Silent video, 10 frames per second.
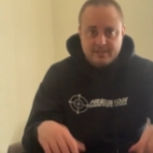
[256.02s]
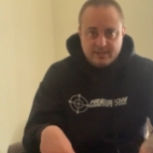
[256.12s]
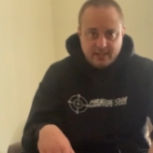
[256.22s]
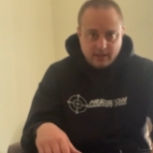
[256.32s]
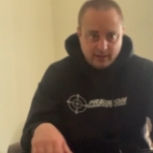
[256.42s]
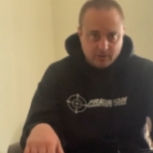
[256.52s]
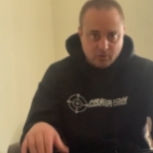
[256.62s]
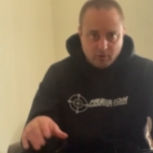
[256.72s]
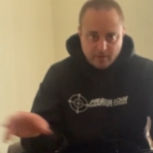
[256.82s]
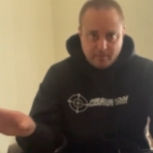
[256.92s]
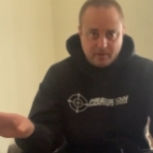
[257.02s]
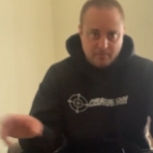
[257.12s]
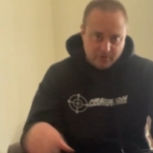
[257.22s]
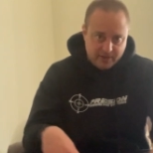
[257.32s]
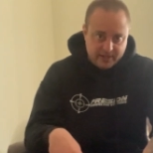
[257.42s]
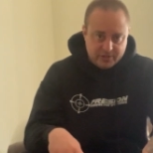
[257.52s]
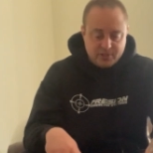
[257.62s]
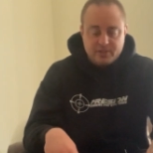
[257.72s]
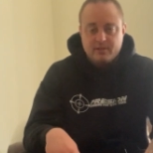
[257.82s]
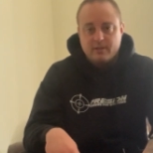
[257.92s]
is an illegal grip about an
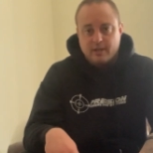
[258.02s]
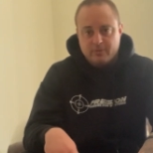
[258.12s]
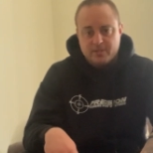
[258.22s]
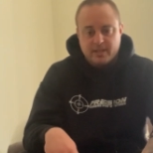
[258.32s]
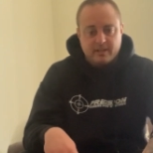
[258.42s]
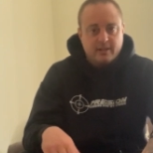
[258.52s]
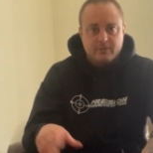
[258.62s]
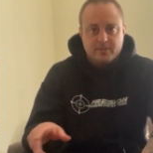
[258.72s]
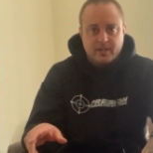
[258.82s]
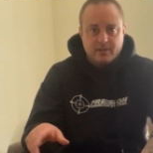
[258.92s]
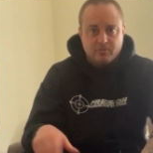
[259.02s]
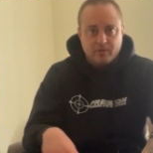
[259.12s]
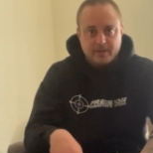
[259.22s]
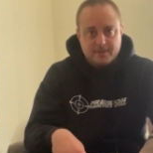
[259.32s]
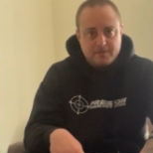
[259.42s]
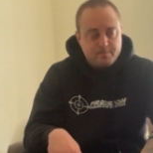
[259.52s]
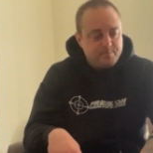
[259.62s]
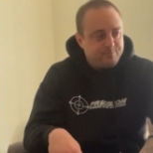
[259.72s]
inch outside of the rings.